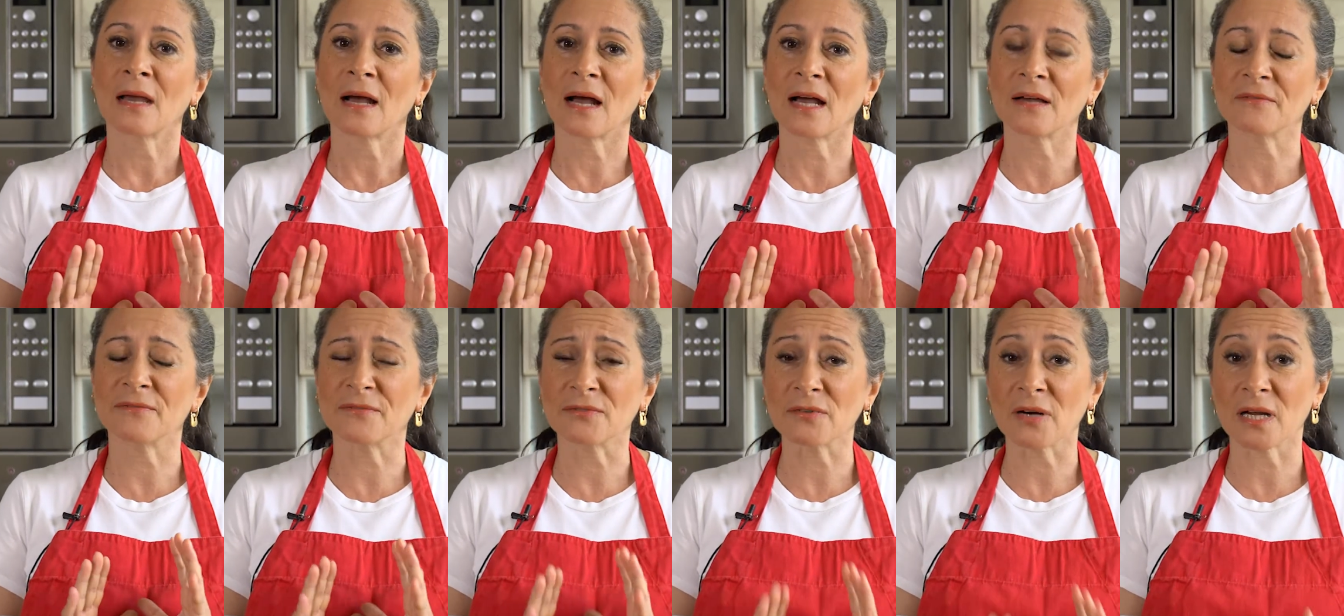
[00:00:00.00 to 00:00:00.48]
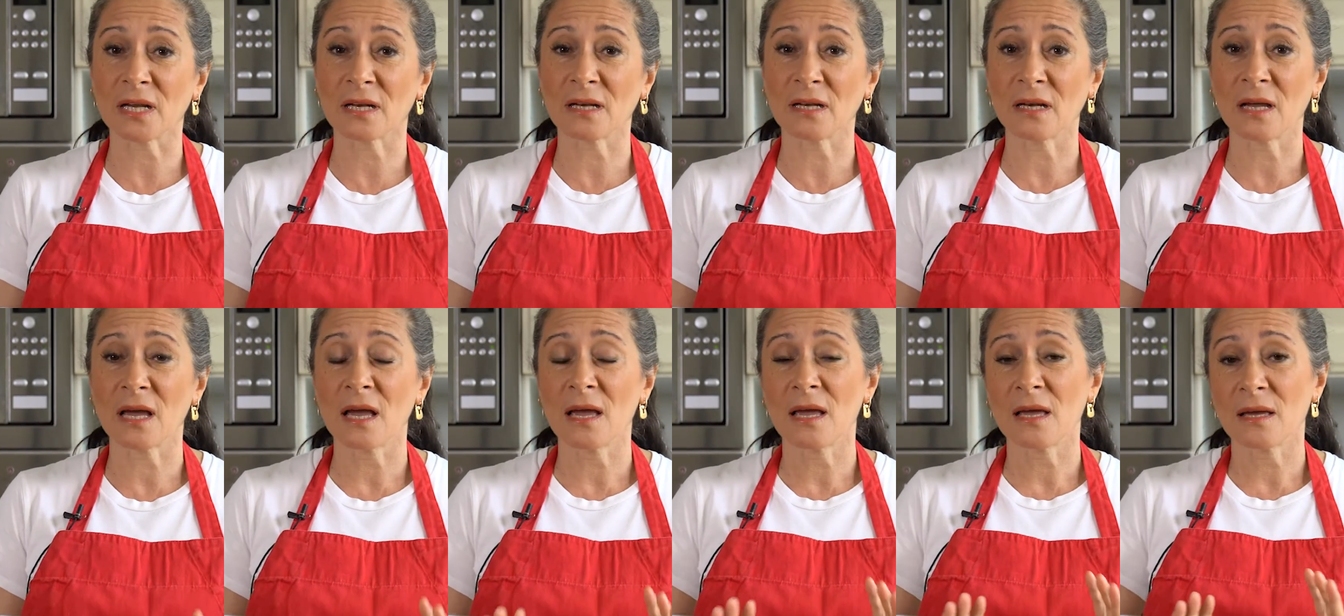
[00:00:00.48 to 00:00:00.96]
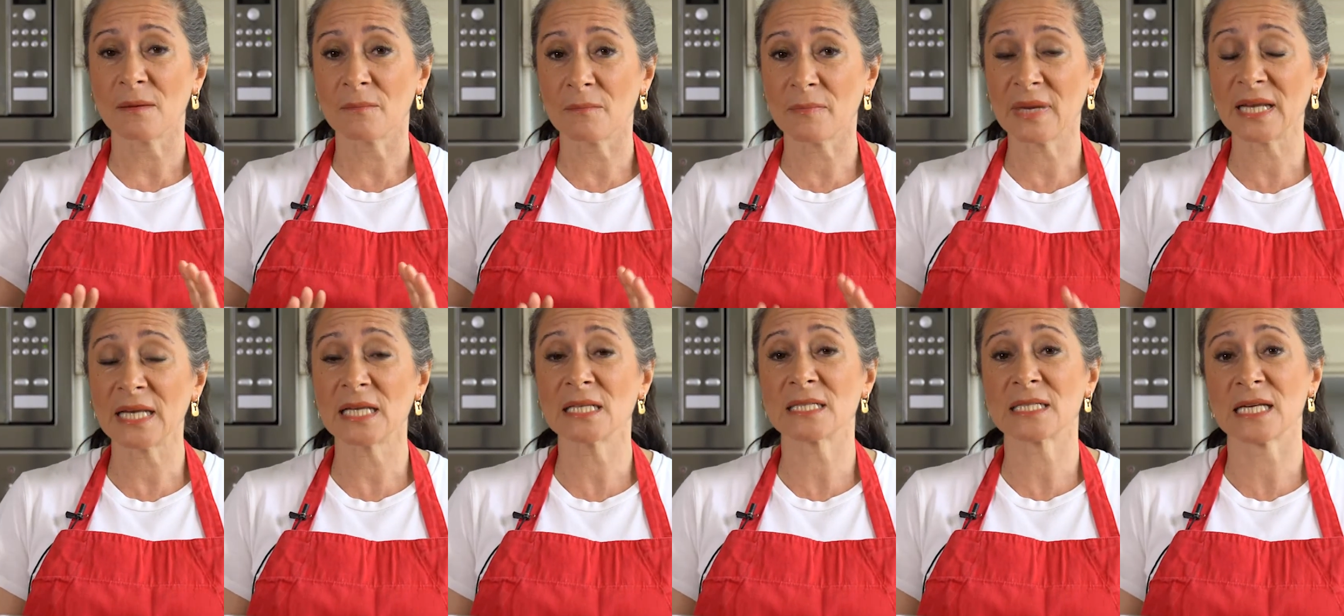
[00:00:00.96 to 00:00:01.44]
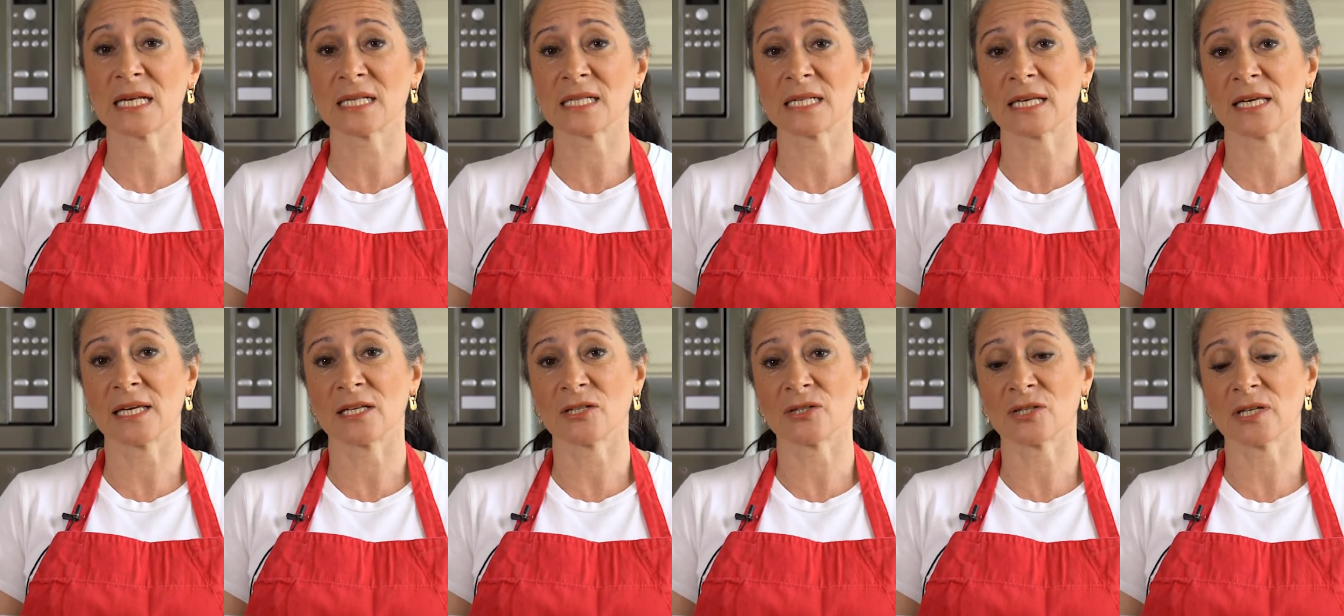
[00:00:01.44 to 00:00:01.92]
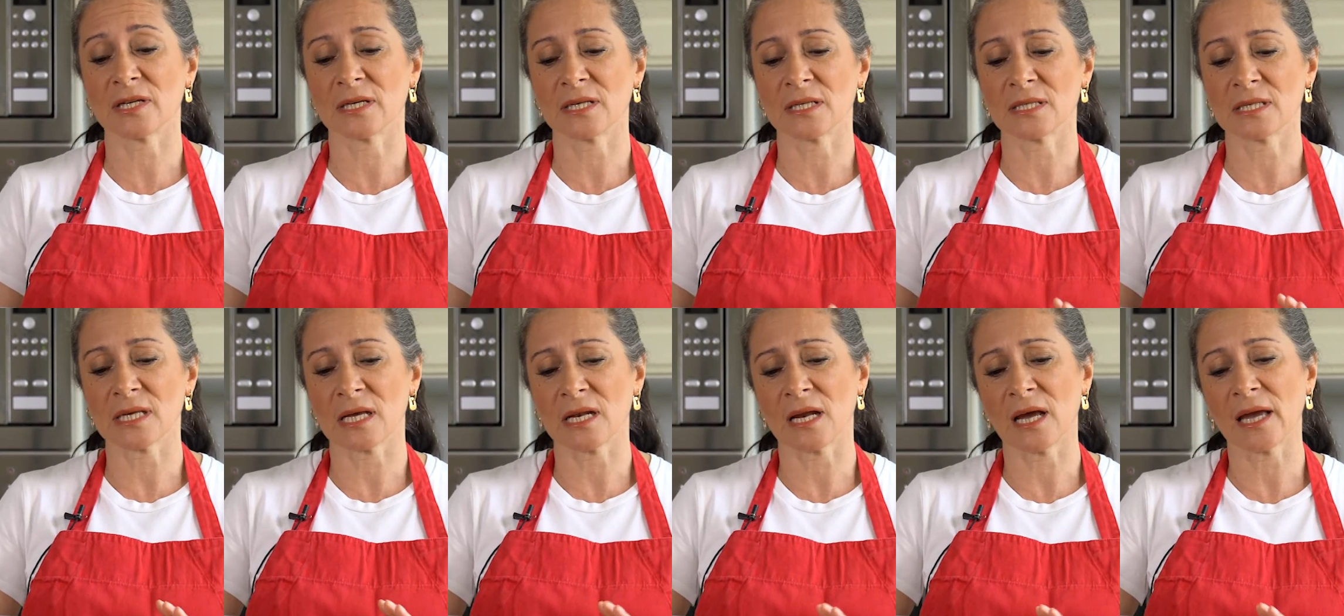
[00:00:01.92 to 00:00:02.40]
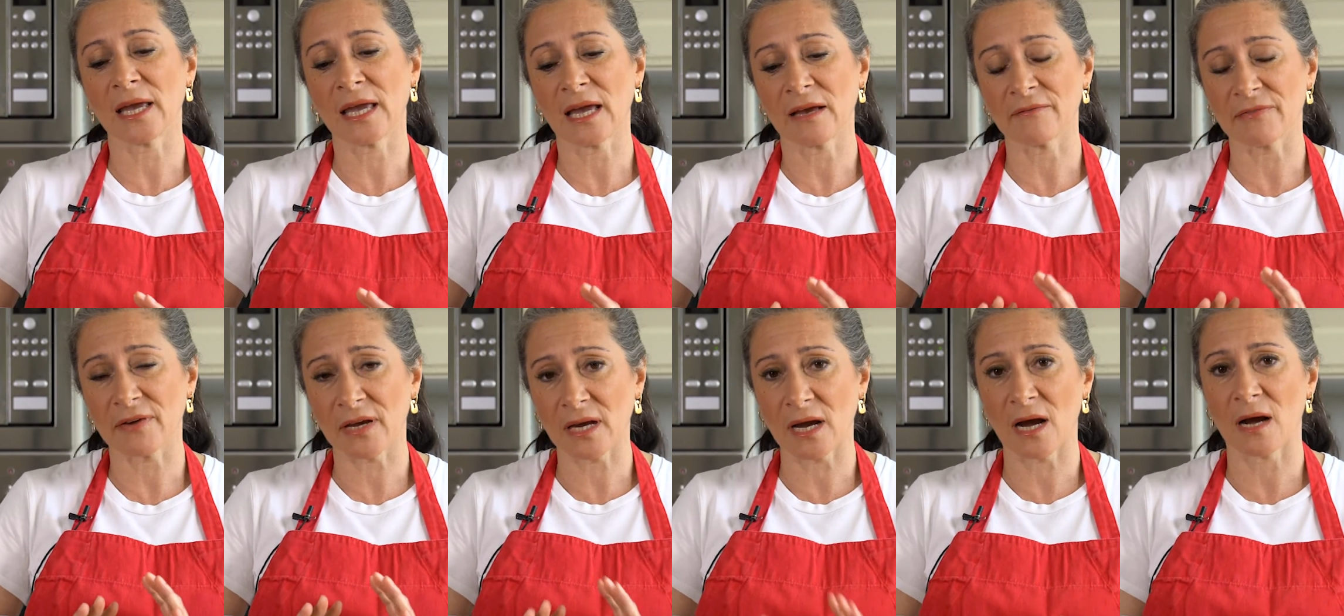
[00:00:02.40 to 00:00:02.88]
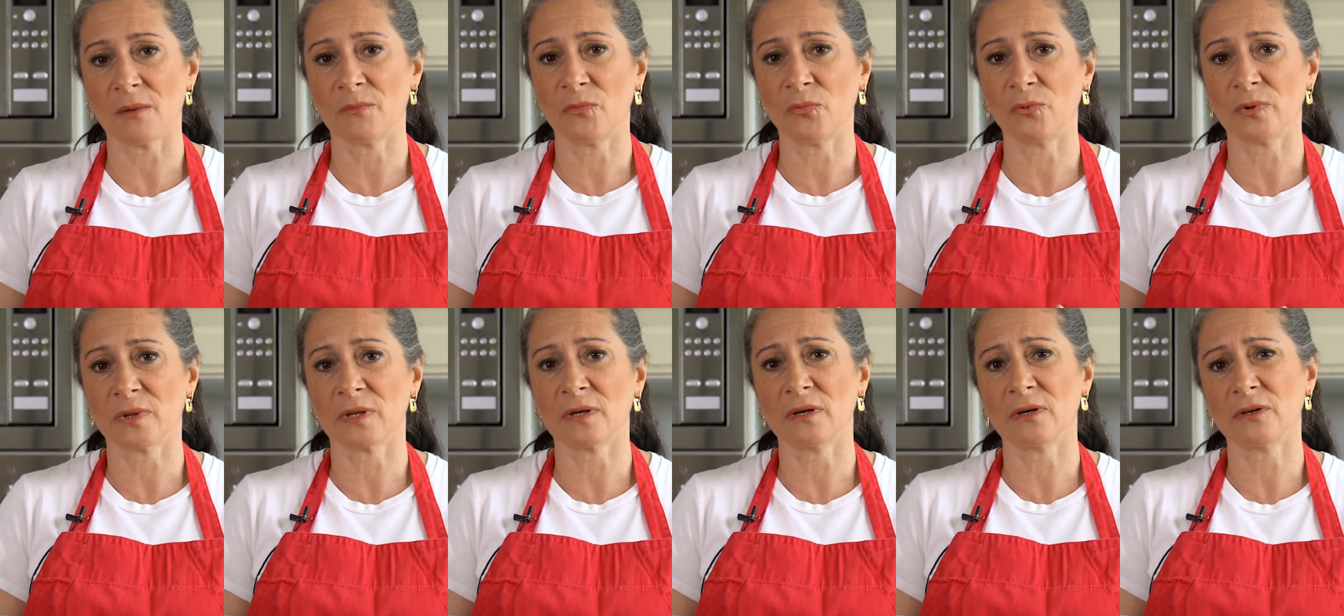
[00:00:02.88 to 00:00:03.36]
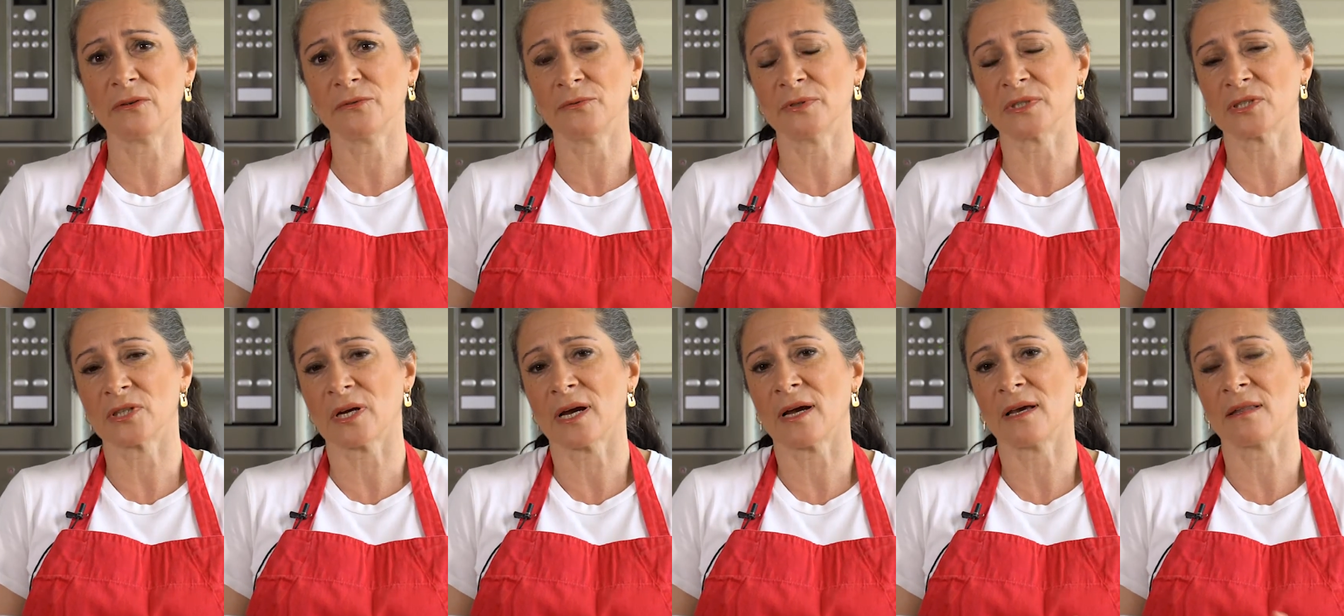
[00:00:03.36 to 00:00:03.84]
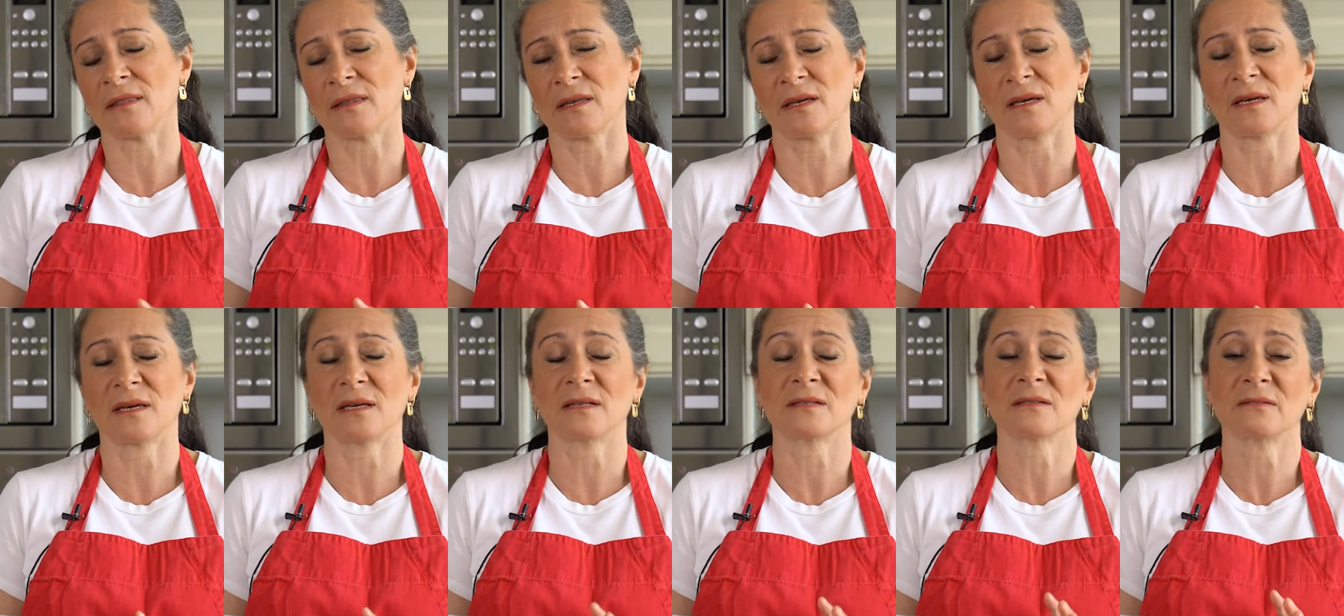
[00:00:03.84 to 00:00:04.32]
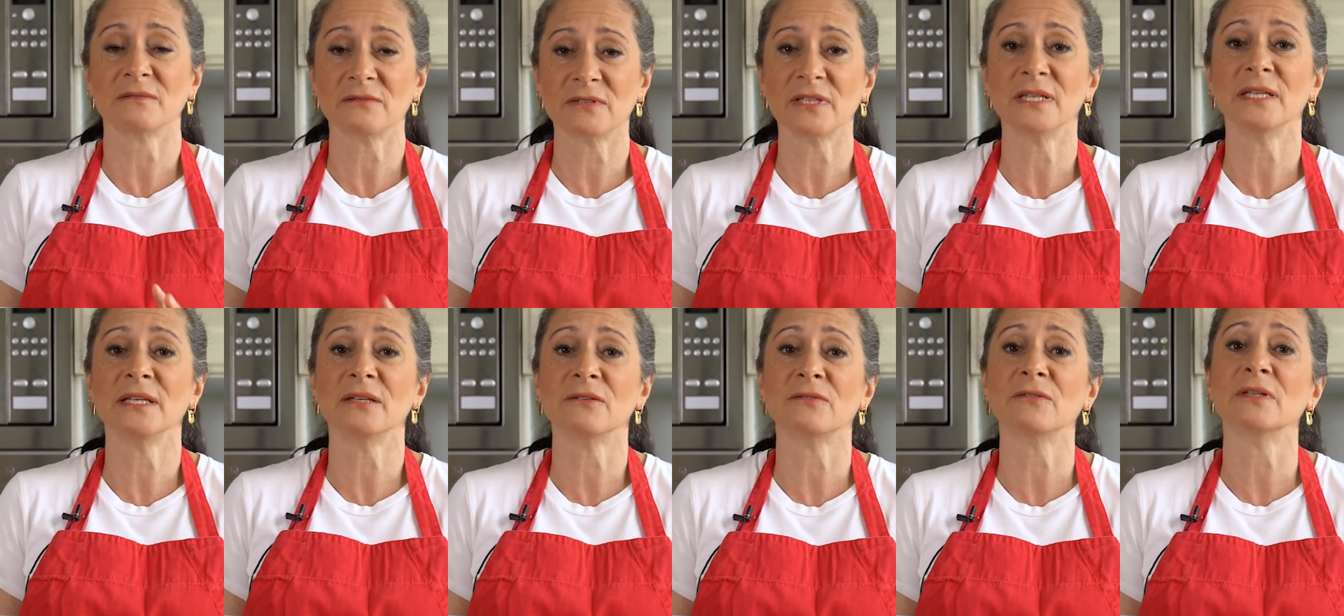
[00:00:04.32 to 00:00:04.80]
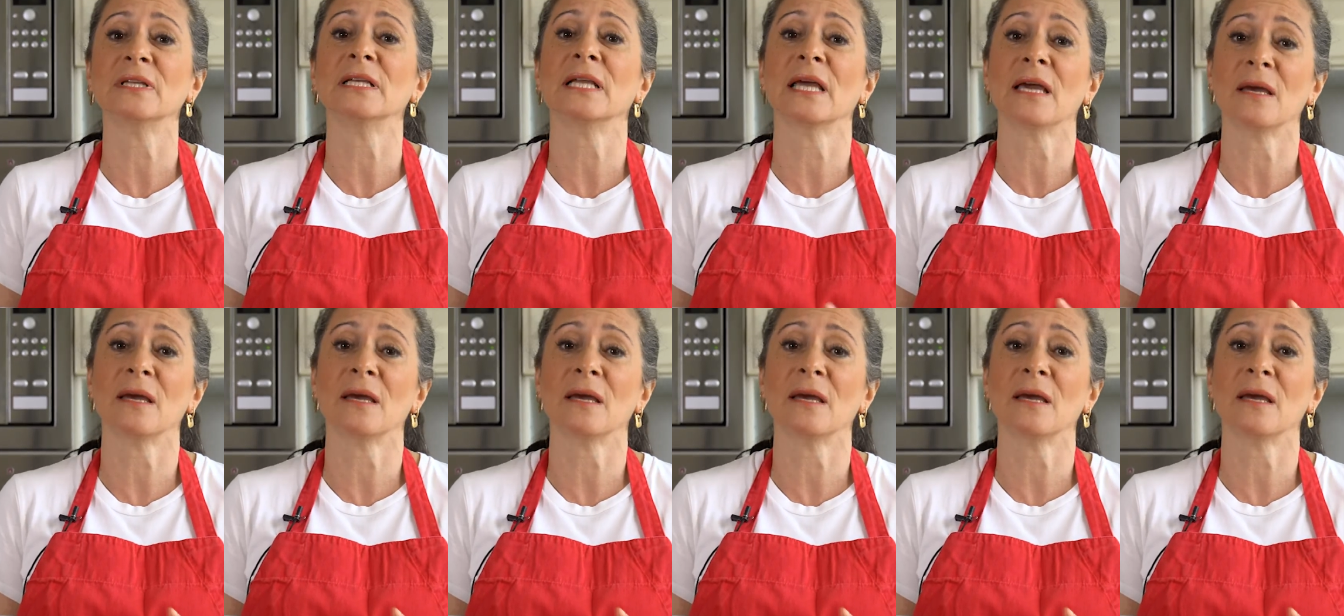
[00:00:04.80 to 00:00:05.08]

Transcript: I've run many test kitchens and I have come with a loaf which I think is really